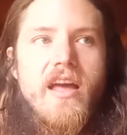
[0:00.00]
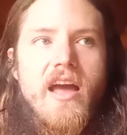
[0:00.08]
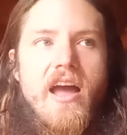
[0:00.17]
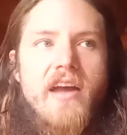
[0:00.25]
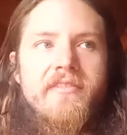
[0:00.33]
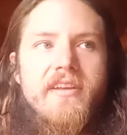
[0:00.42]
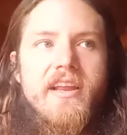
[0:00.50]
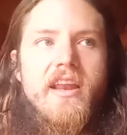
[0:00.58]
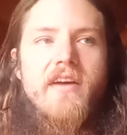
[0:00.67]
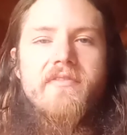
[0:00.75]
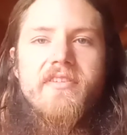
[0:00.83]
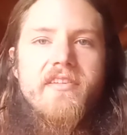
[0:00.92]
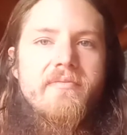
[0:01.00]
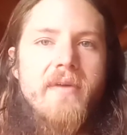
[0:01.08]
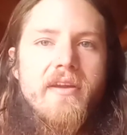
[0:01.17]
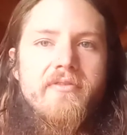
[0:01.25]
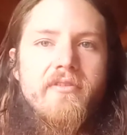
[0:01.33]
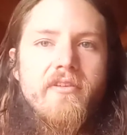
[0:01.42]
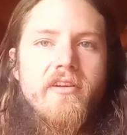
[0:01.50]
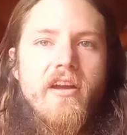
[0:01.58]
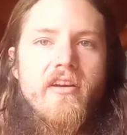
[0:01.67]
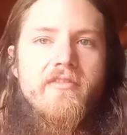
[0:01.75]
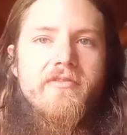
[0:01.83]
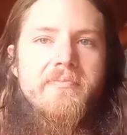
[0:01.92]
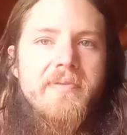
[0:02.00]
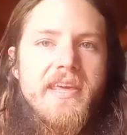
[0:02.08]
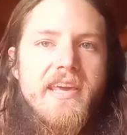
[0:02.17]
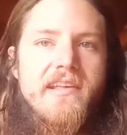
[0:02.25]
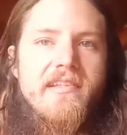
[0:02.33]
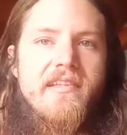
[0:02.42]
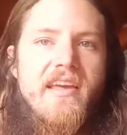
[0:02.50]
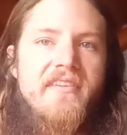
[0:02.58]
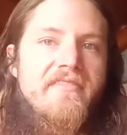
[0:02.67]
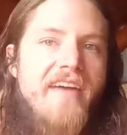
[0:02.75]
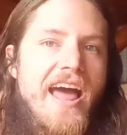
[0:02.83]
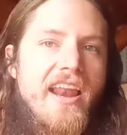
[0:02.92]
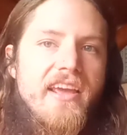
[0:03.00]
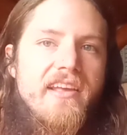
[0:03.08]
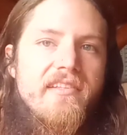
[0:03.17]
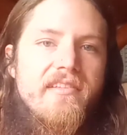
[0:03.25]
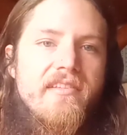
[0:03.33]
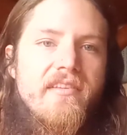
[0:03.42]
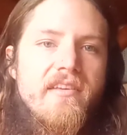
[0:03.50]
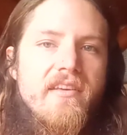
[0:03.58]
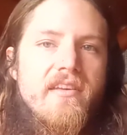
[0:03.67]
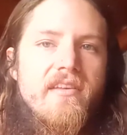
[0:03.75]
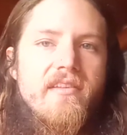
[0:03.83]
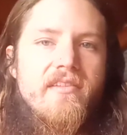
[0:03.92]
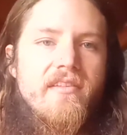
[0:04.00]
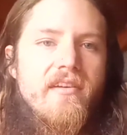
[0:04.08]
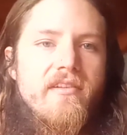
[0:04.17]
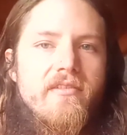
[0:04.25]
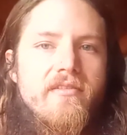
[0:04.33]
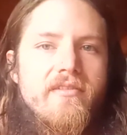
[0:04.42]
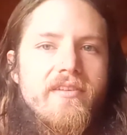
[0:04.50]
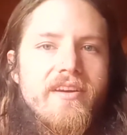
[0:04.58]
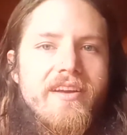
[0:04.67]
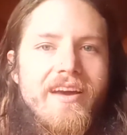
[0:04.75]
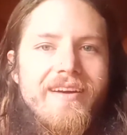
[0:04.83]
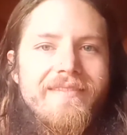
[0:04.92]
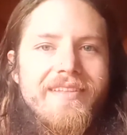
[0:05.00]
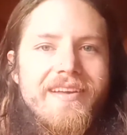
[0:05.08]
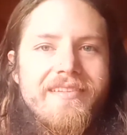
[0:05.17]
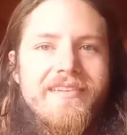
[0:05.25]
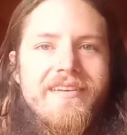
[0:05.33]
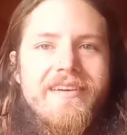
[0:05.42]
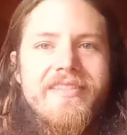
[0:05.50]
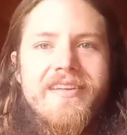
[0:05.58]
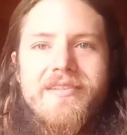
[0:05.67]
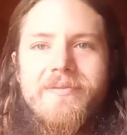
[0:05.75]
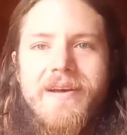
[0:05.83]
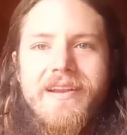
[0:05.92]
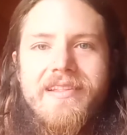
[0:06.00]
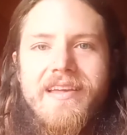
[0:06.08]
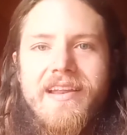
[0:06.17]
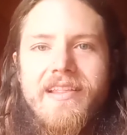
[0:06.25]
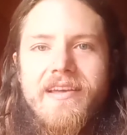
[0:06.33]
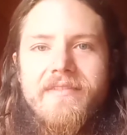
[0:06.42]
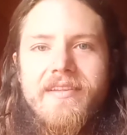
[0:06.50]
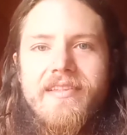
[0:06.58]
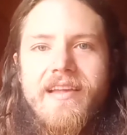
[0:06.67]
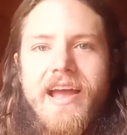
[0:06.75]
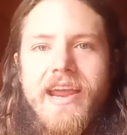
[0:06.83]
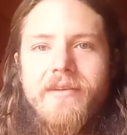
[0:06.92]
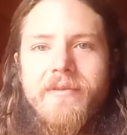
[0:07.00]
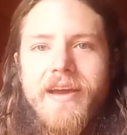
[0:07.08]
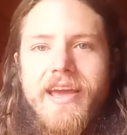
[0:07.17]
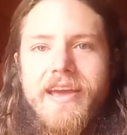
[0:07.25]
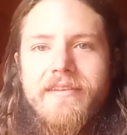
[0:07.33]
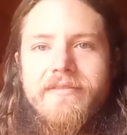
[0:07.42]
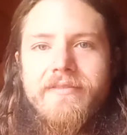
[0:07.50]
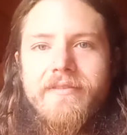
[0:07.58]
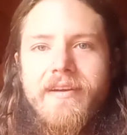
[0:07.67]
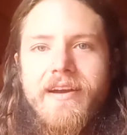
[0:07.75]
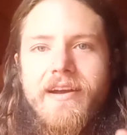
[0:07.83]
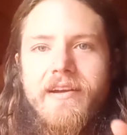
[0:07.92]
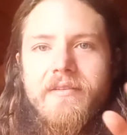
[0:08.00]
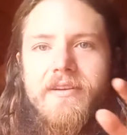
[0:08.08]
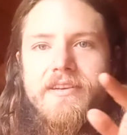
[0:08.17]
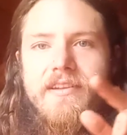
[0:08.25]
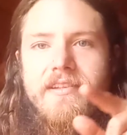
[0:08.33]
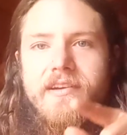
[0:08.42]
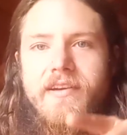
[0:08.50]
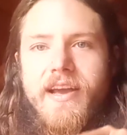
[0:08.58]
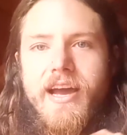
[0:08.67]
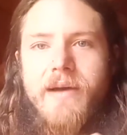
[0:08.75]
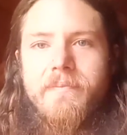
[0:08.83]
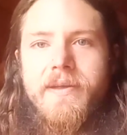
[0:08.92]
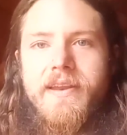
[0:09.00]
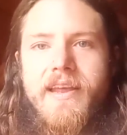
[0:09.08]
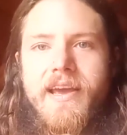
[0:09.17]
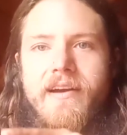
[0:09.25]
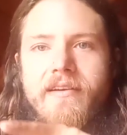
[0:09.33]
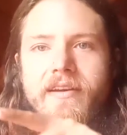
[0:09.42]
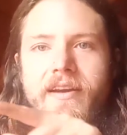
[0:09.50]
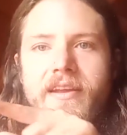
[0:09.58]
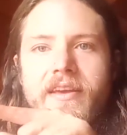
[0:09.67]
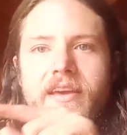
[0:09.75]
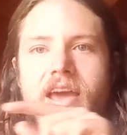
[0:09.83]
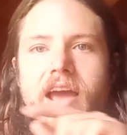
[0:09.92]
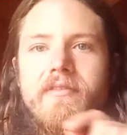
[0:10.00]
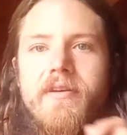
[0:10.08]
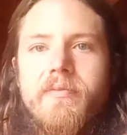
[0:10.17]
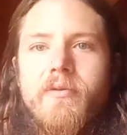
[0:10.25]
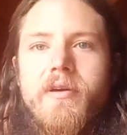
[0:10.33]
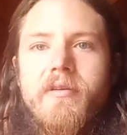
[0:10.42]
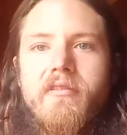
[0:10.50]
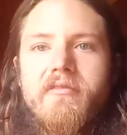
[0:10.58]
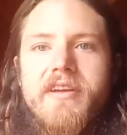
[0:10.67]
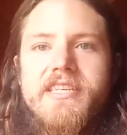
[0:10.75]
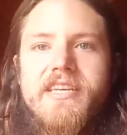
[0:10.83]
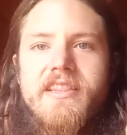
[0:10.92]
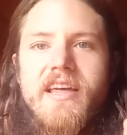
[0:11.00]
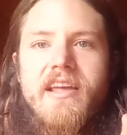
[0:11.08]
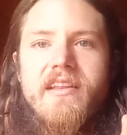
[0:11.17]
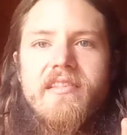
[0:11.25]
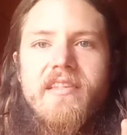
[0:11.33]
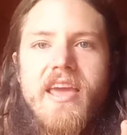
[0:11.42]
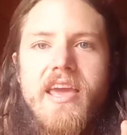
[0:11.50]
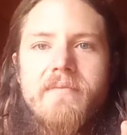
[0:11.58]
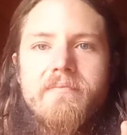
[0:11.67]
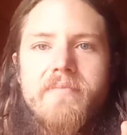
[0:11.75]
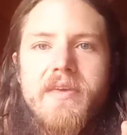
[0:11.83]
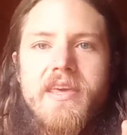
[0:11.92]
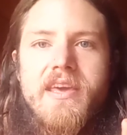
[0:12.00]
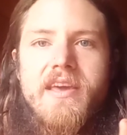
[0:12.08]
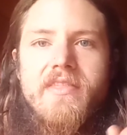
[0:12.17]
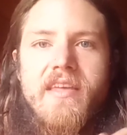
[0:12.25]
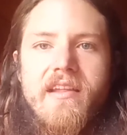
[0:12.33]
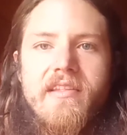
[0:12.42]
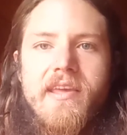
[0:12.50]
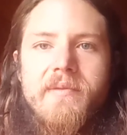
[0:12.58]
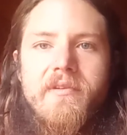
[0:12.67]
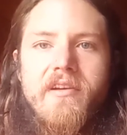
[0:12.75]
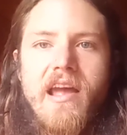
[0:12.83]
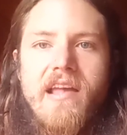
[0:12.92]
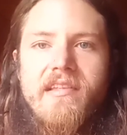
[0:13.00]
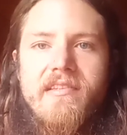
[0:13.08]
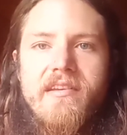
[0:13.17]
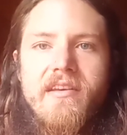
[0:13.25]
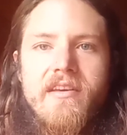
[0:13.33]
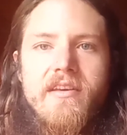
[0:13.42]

I really love this metaphor of peaks and valleys. So there's one sense of a sine wave where we're just going up and down, and every point we're reaching that same peak and that same crest.